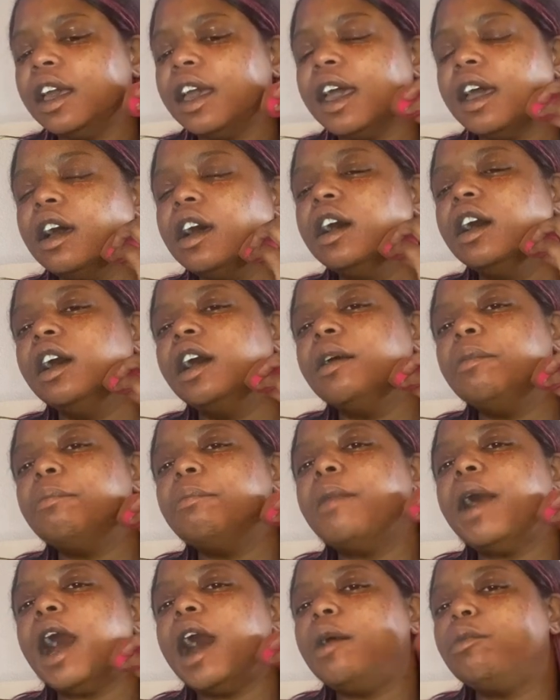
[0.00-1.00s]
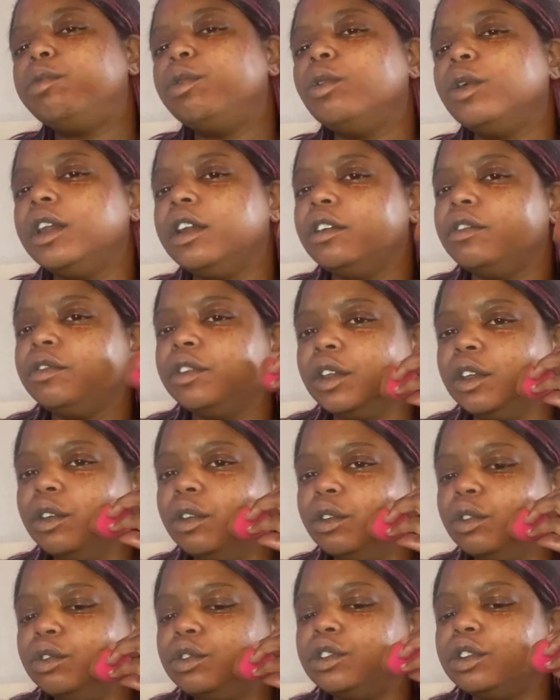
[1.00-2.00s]
my point of
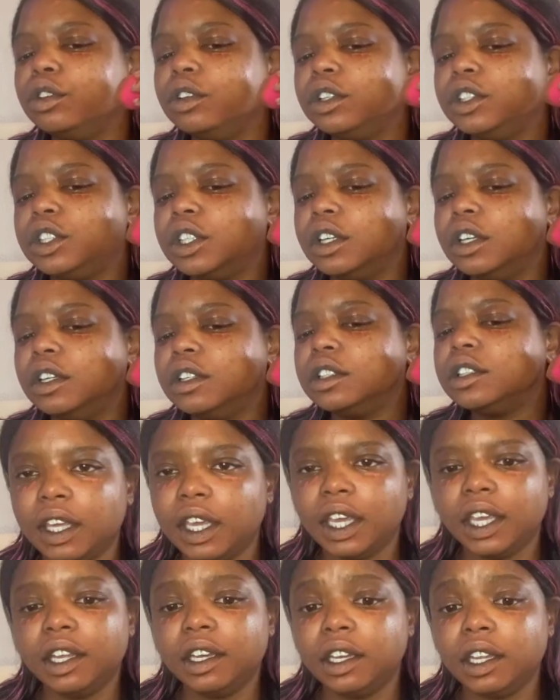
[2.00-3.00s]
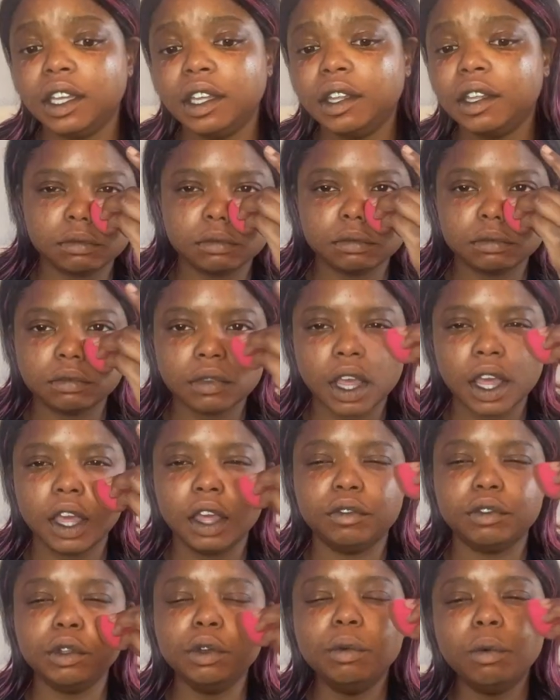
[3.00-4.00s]
view to just end it.
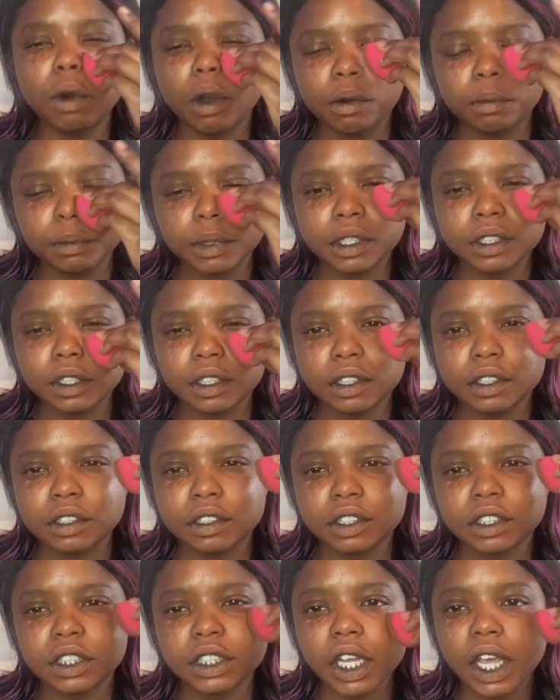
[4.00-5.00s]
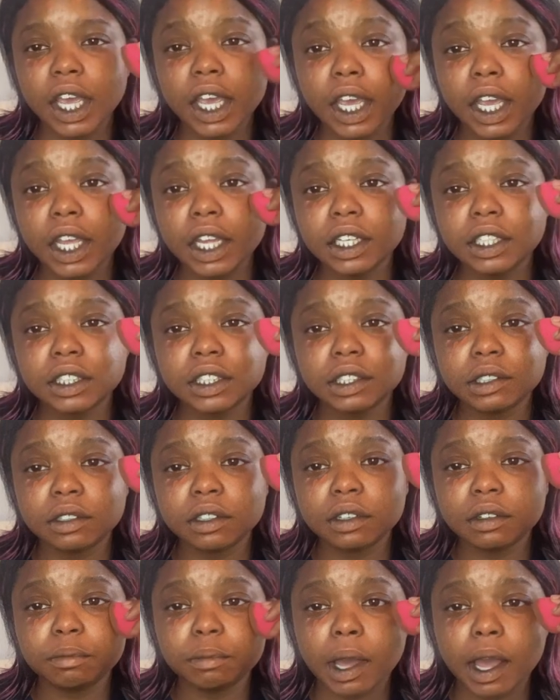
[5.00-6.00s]
If you want me to change
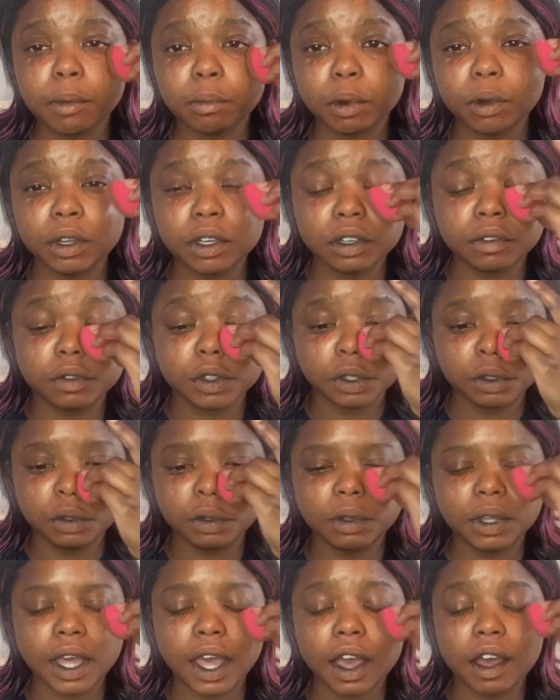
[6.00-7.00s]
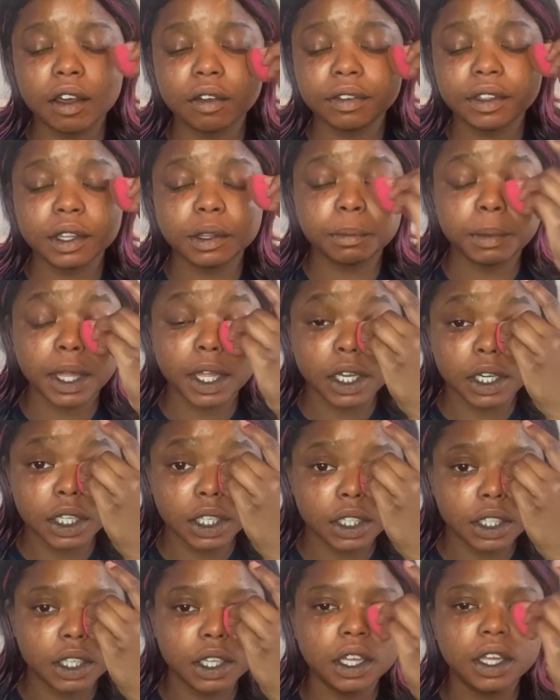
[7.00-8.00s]
my point of view and how I feel about
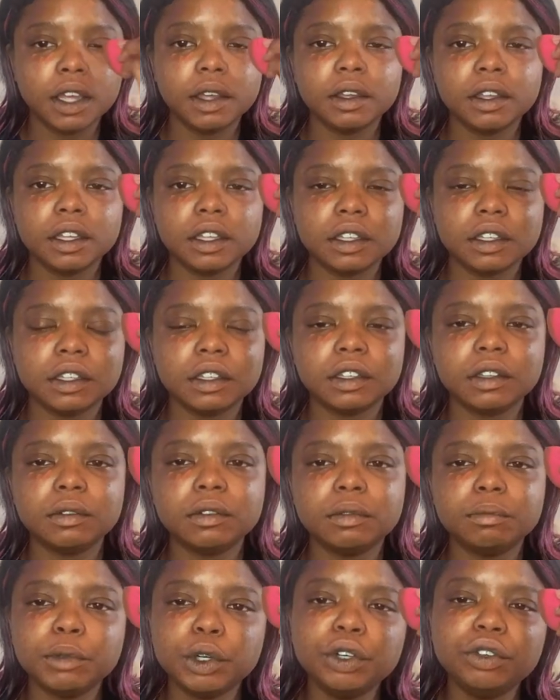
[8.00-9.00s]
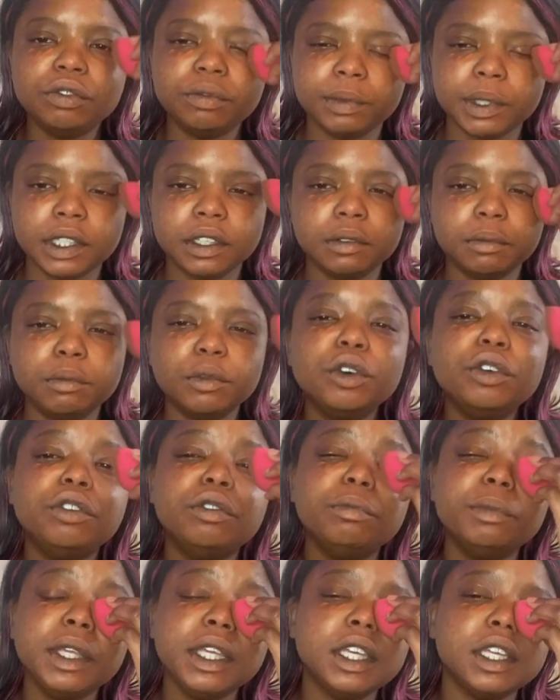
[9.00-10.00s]
it, move
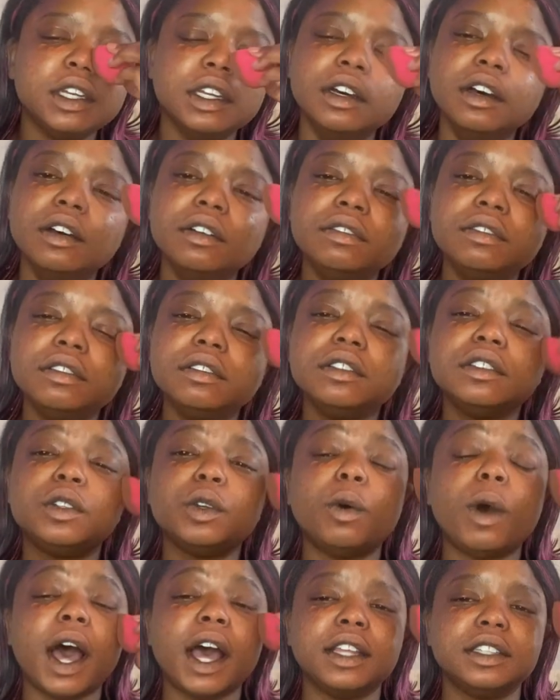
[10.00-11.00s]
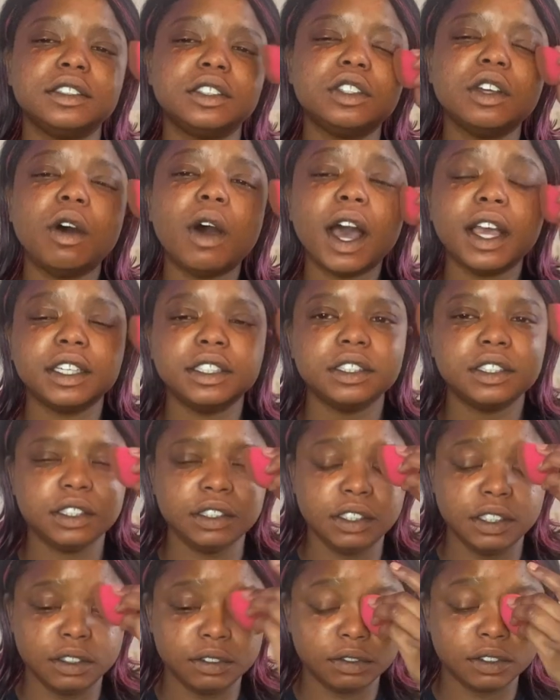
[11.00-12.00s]
me enough so I can see
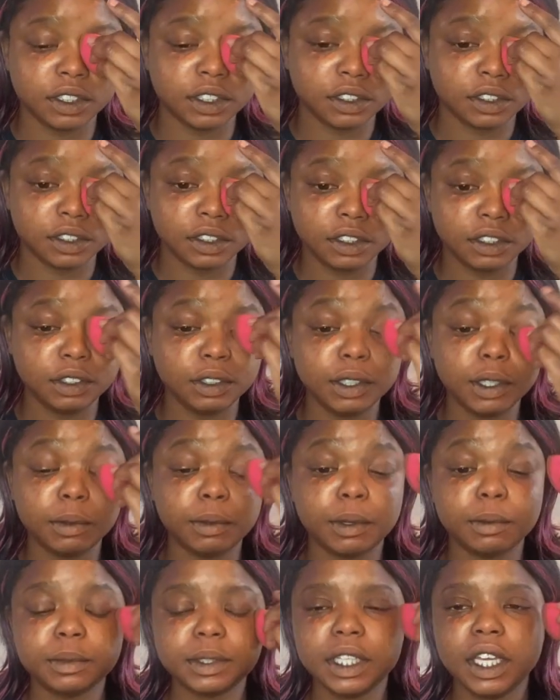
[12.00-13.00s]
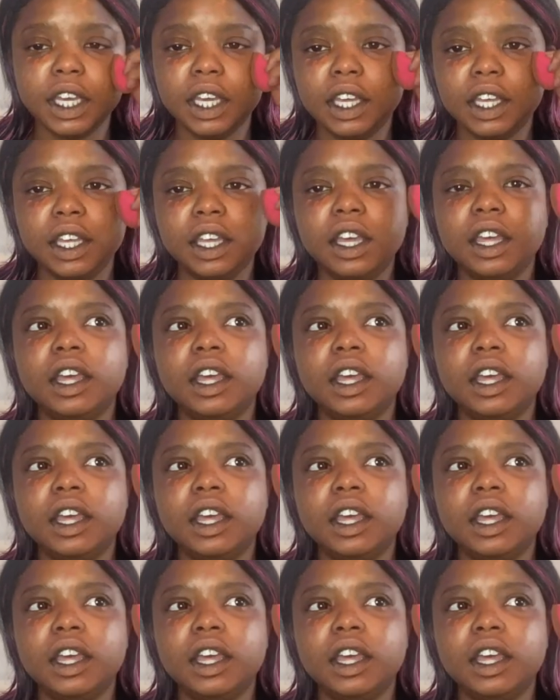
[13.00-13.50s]
different. You know what I'm saying?